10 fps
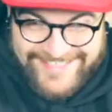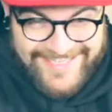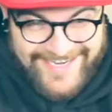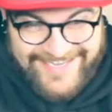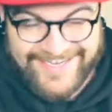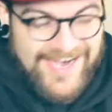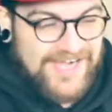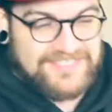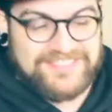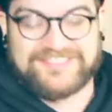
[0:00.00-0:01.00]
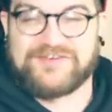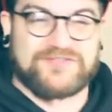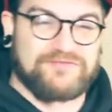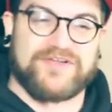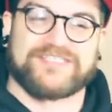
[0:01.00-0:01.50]
Like, so
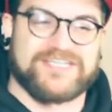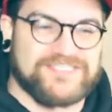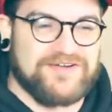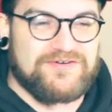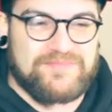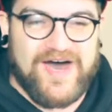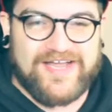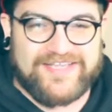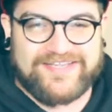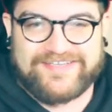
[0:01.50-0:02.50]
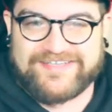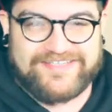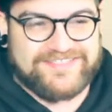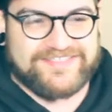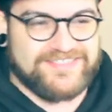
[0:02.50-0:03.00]
it's Francesco Amati, and
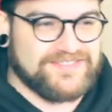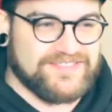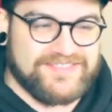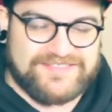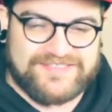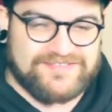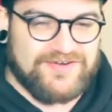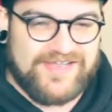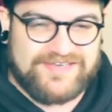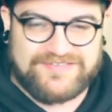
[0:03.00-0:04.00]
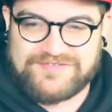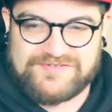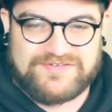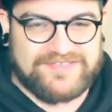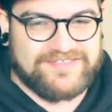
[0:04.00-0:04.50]
he's a great
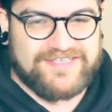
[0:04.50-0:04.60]
dude,